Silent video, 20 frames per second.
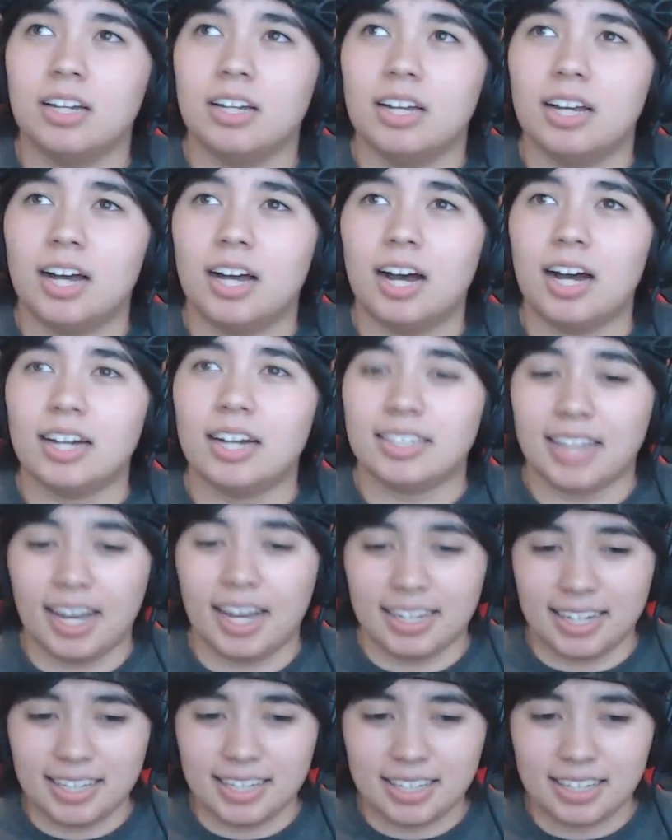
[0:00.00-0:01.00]
uh
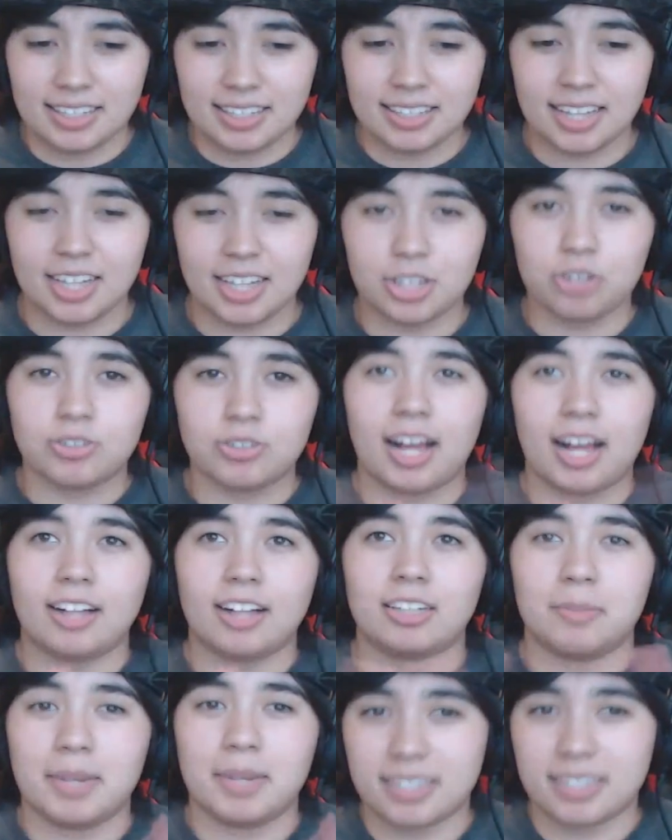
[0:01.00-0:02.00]
yeah, he can like use
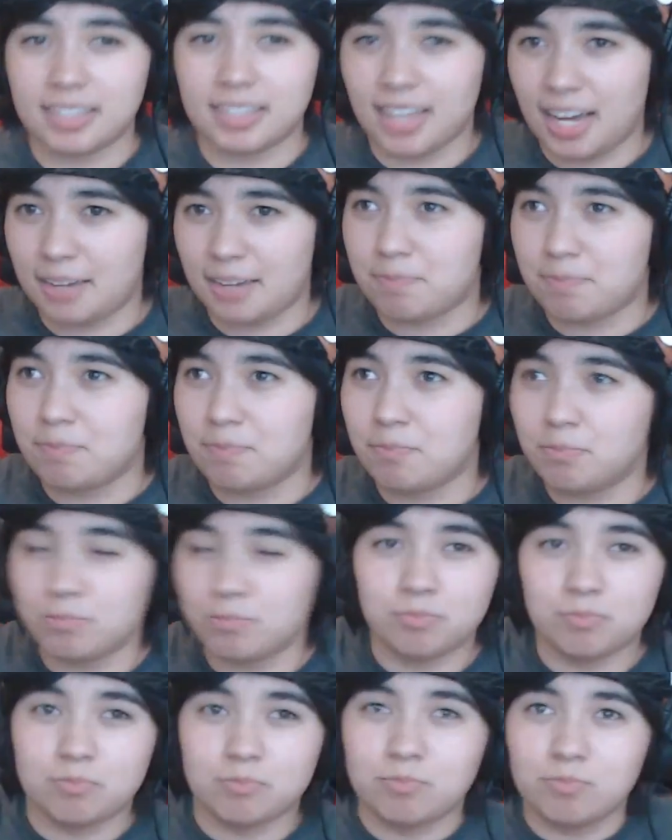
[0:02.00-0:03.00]
alchemy to like
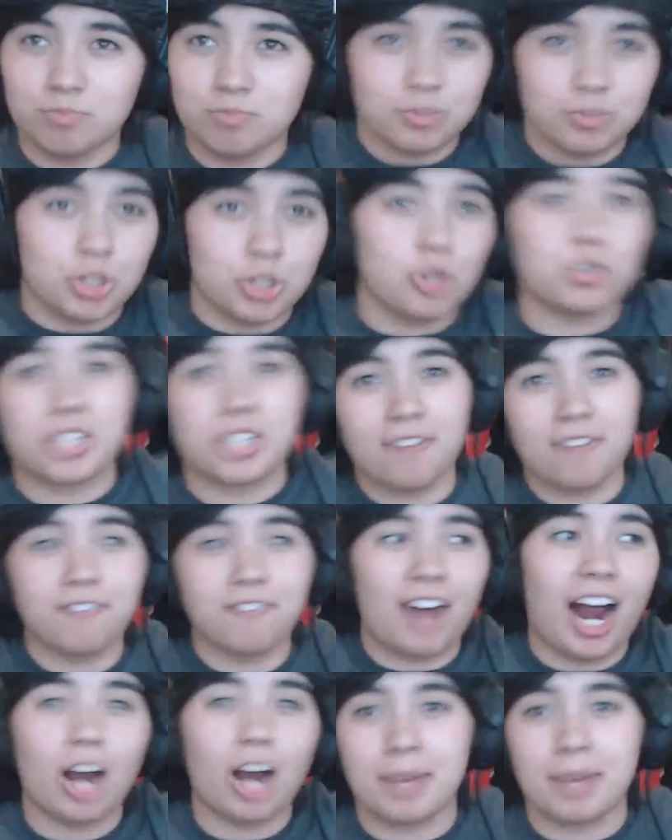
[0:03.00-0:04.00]
use the
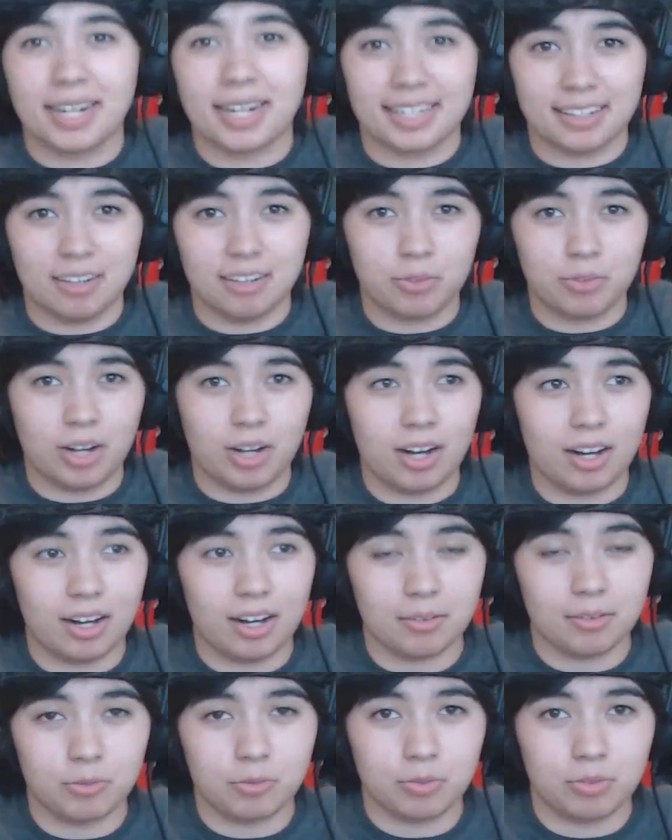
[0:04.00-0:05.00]
environment
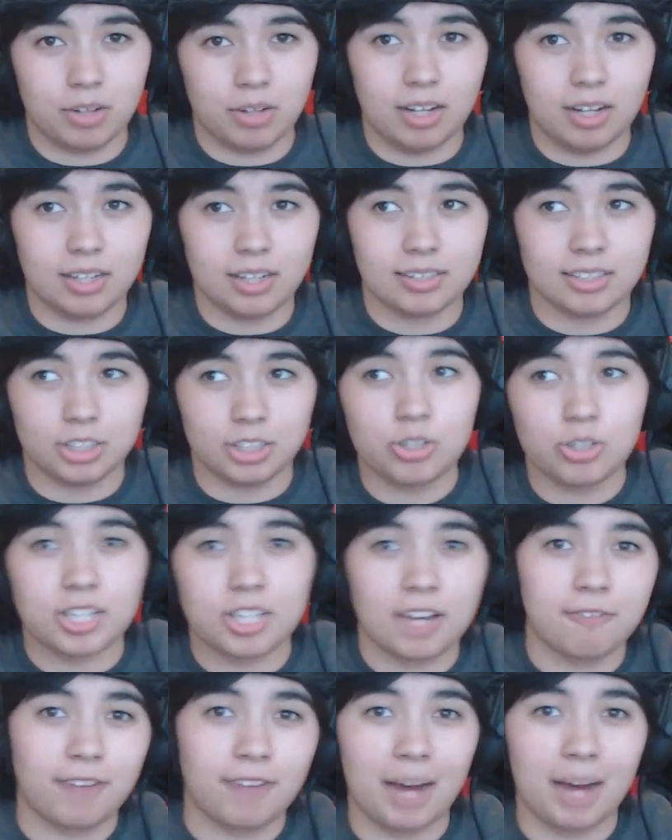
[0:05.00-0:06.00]
uh use
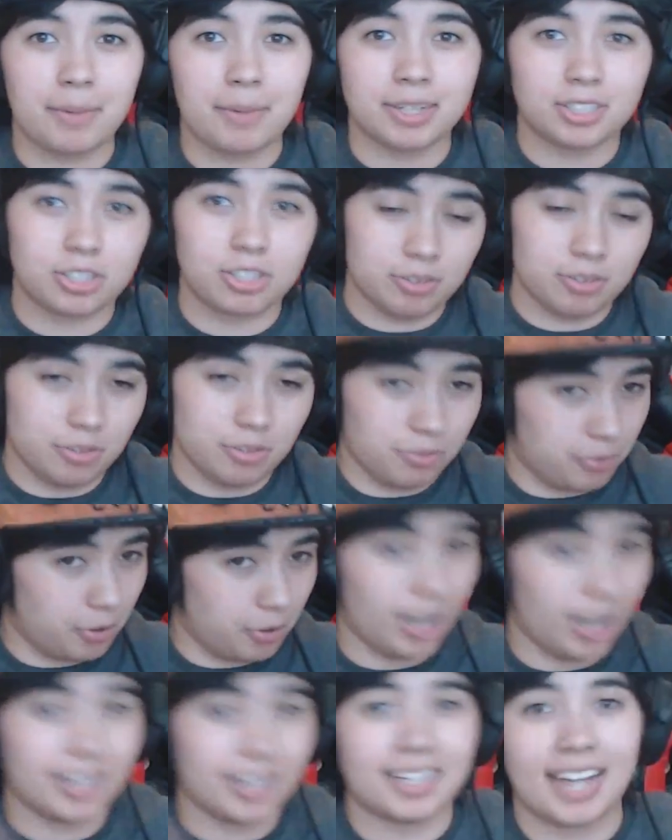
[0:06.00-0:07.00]
the environment to,
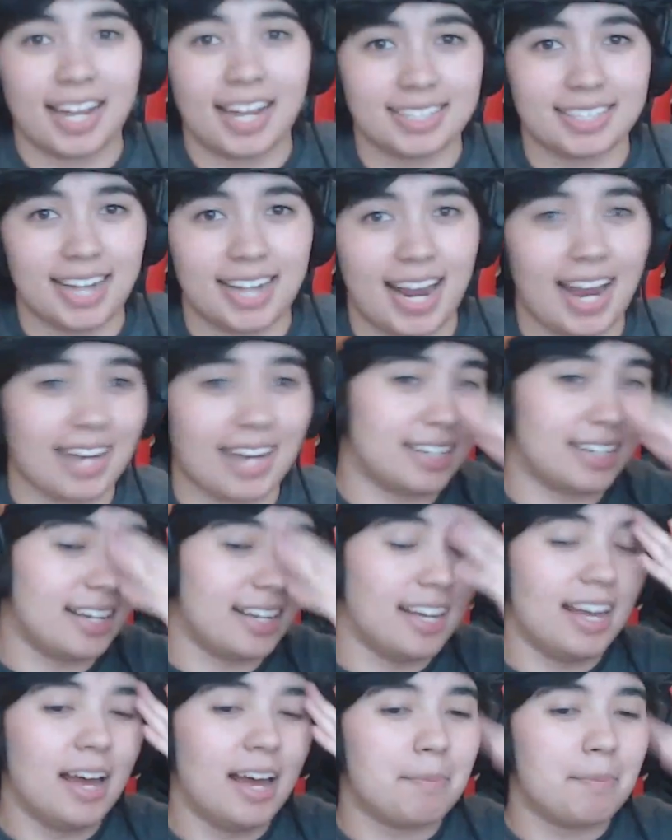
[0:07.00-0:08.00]
for against Aang.
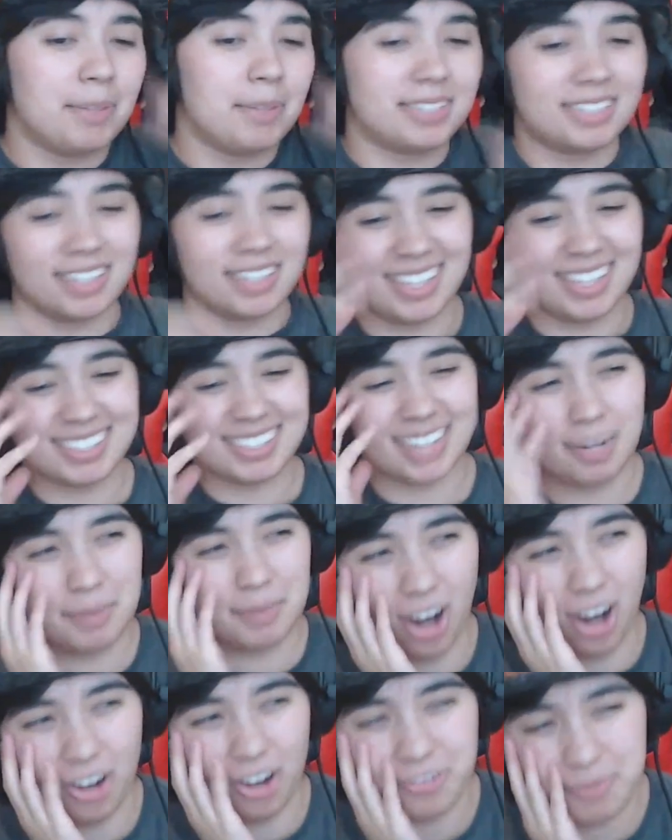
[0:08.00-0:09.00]
But still, it's gonna
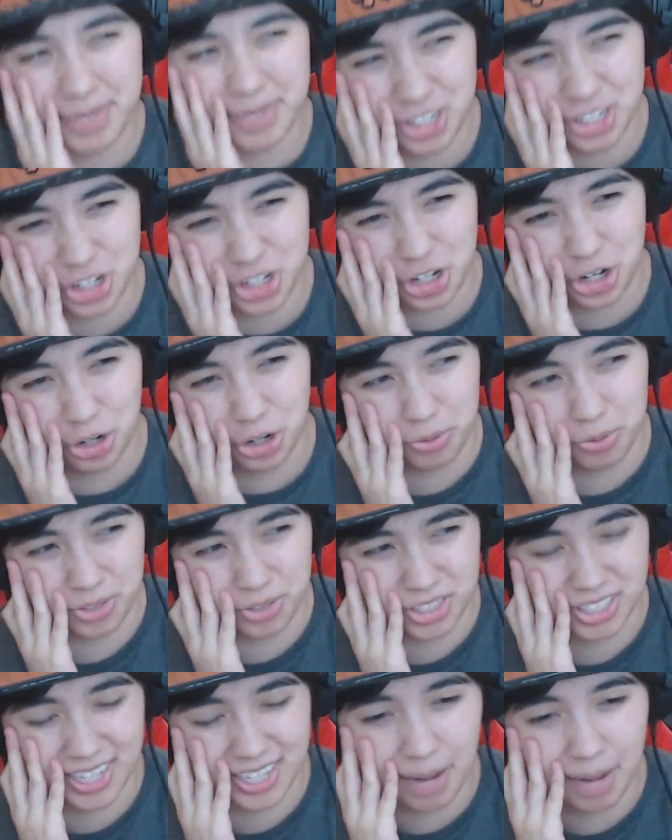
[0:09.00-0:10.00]
be hard for me to
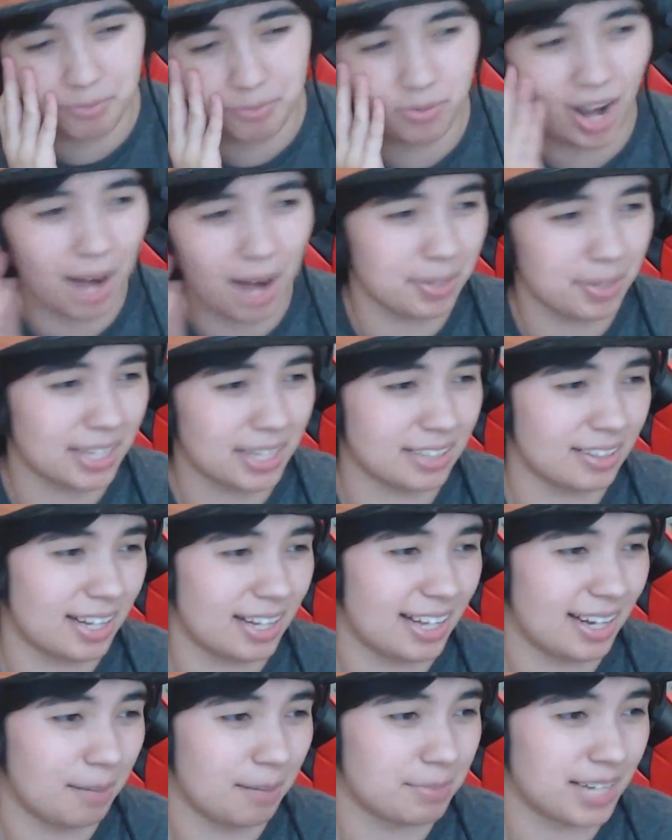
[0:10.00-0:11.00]
choose. And I'm rambling
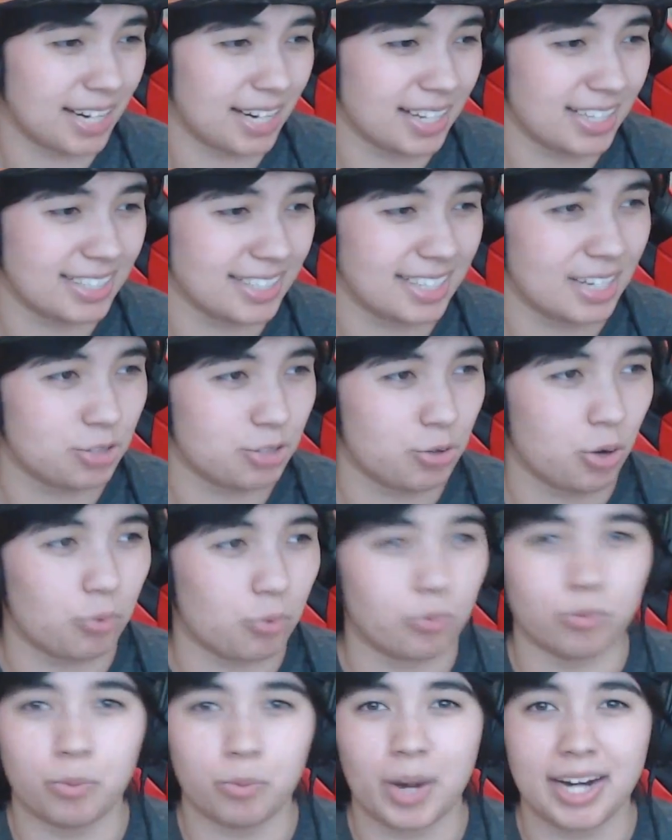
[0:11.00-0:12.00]
and I'm taking this intro
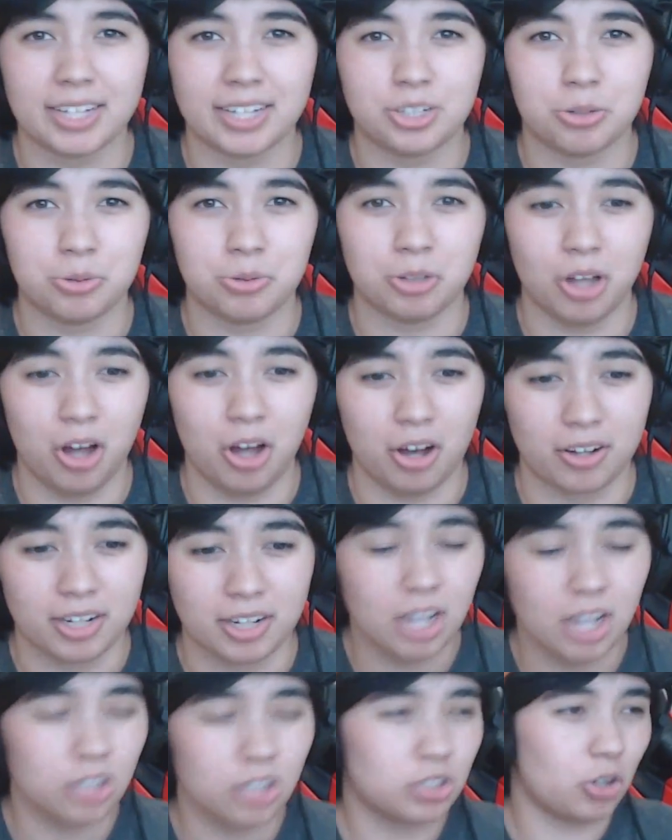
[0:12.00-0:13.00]
way too long.
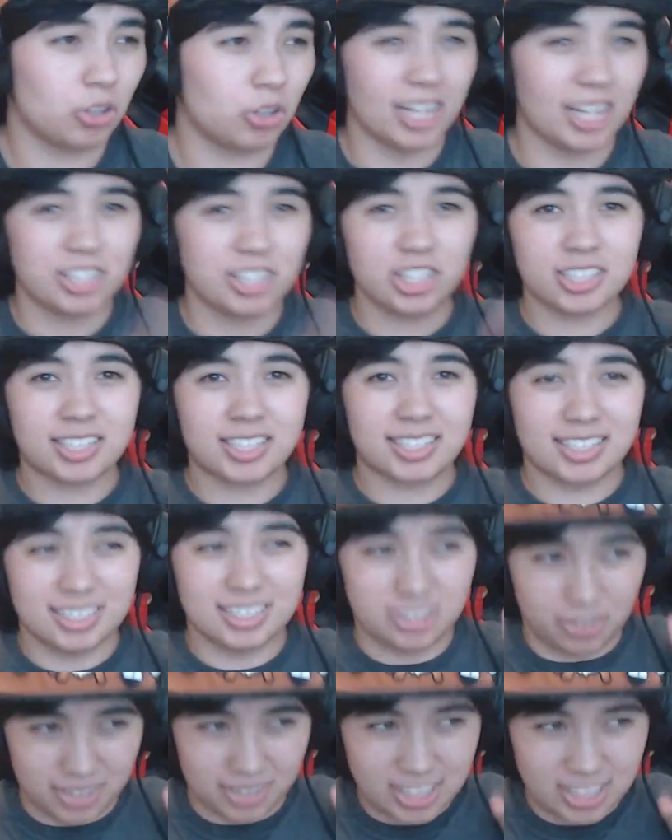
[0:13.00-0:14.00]
So let's just
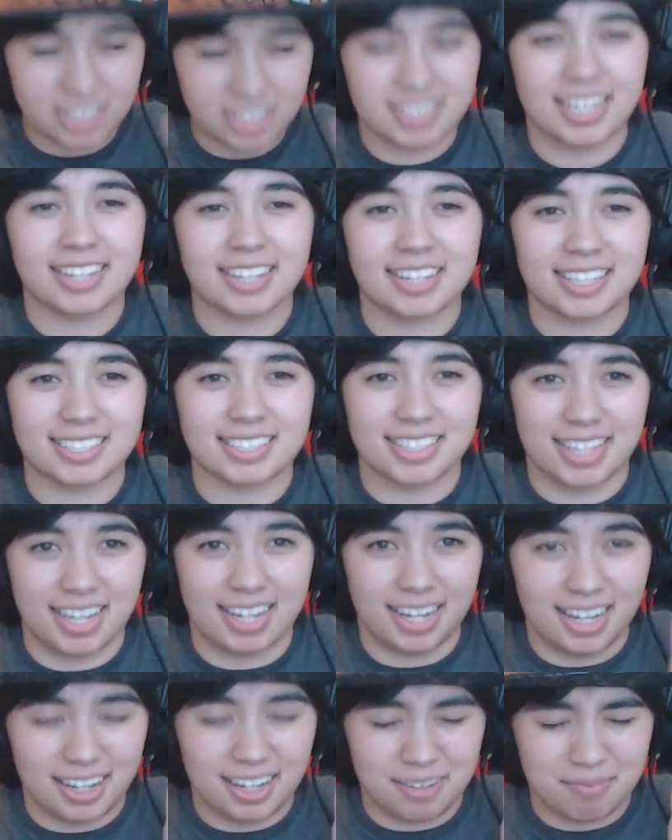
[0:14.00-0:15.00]
so let's just get this
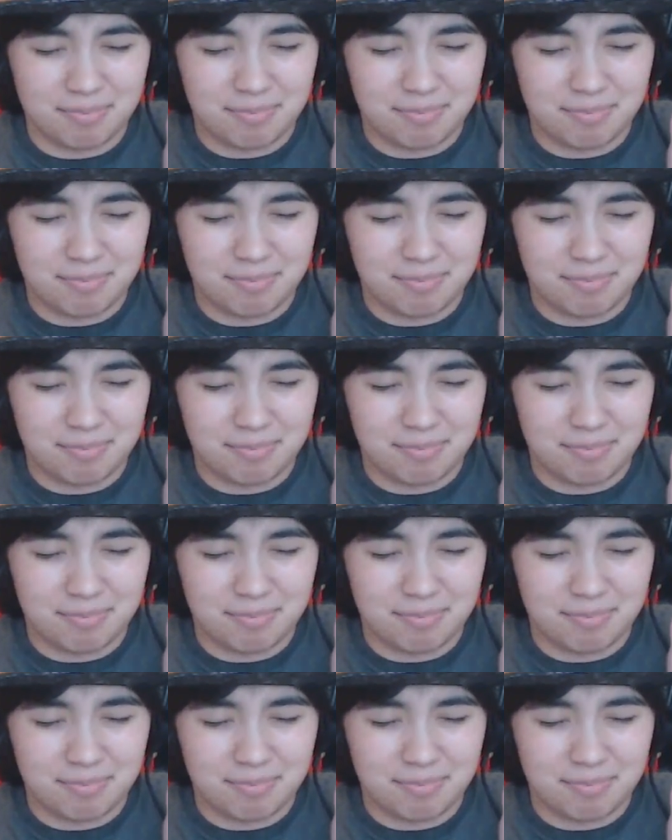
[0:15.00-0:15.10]
um